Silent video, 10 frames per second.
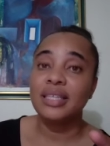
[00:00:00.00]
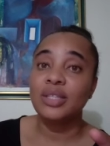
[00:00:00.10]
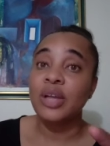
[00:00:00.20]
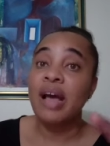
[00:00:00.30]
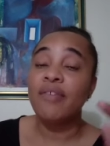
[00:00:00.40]

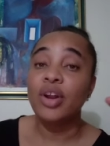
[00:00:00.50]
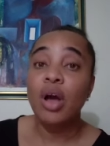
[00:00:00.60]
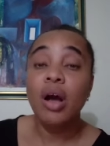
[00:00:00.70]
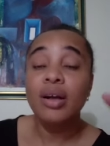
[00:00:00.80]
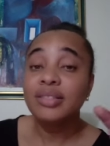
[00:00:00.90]
to have an
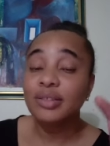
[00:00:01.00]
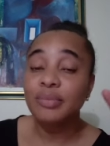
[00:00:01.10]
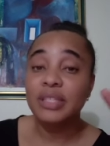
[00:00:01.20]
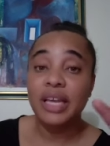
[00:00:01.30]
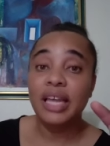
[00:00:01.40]
awesome
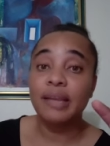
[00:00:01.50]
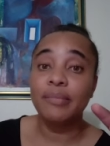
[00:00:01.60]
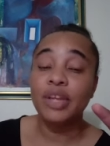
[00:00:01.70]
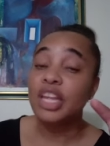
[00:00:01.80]
time